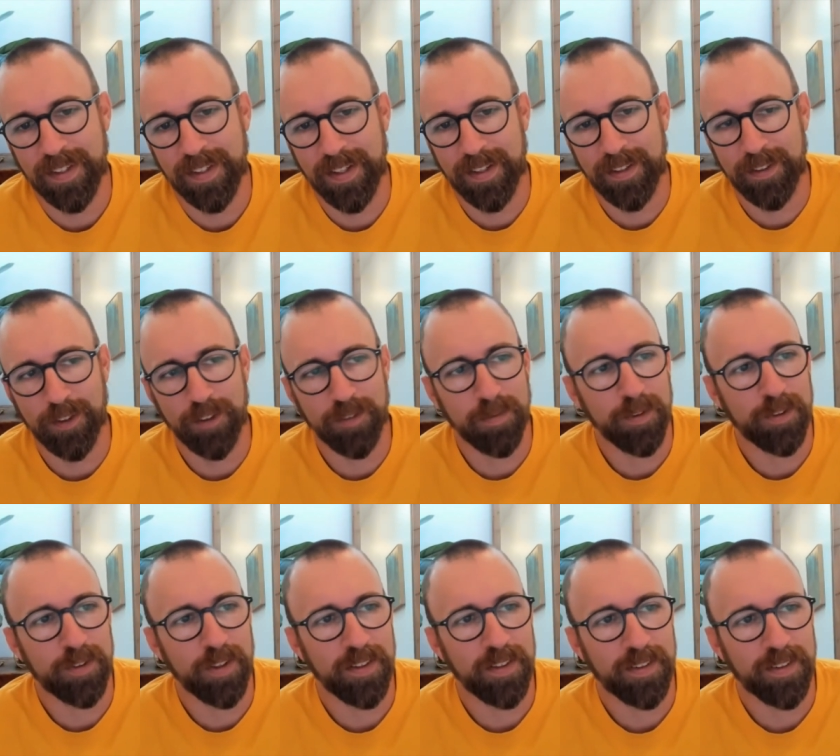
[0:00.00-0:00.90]
handle from a
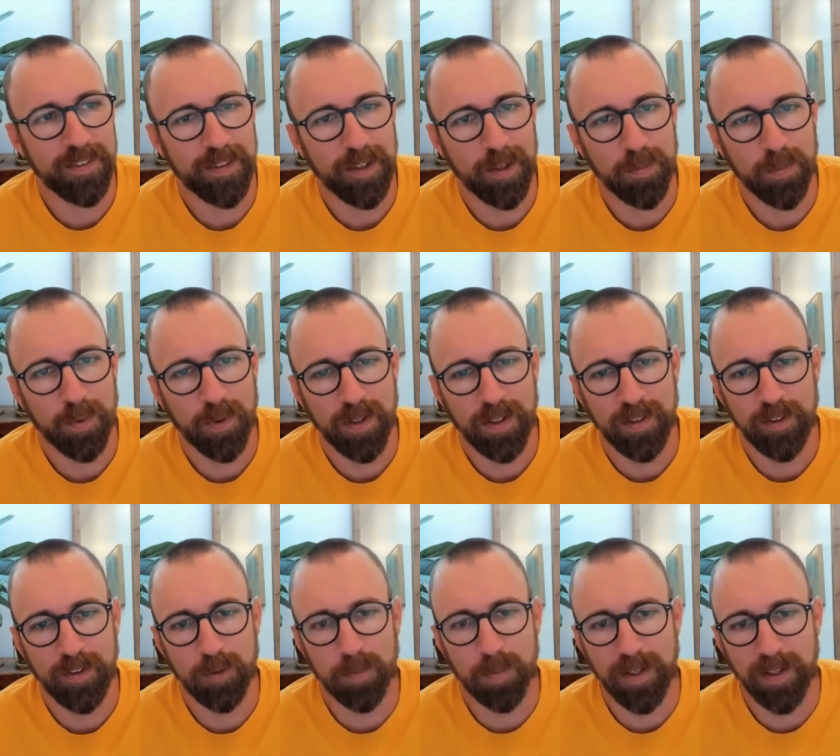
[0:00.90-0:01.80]
tracing standpoint. And
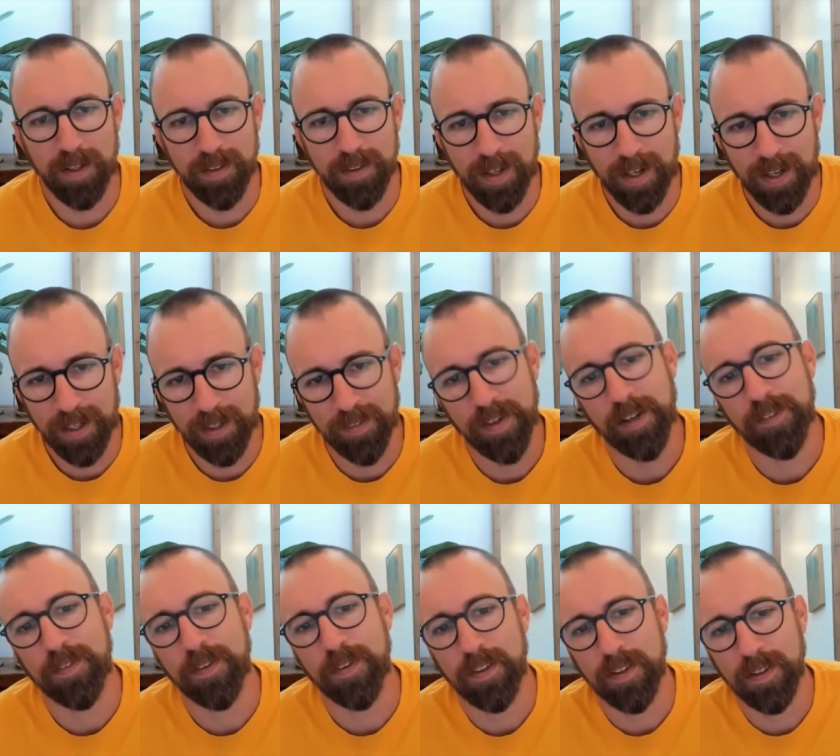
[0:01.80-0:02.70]
there's been a lot of
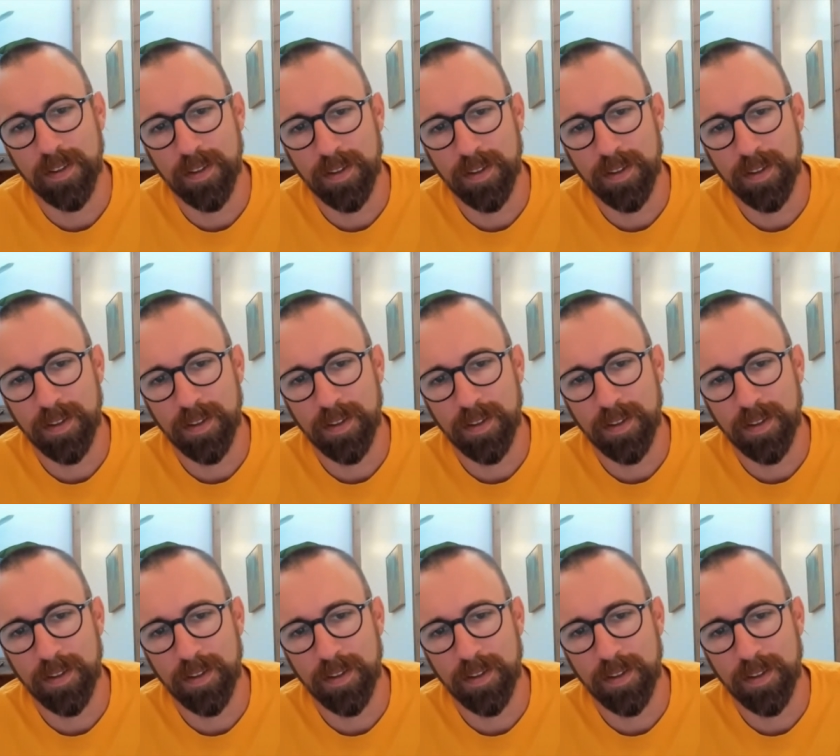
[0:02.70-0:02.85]
effort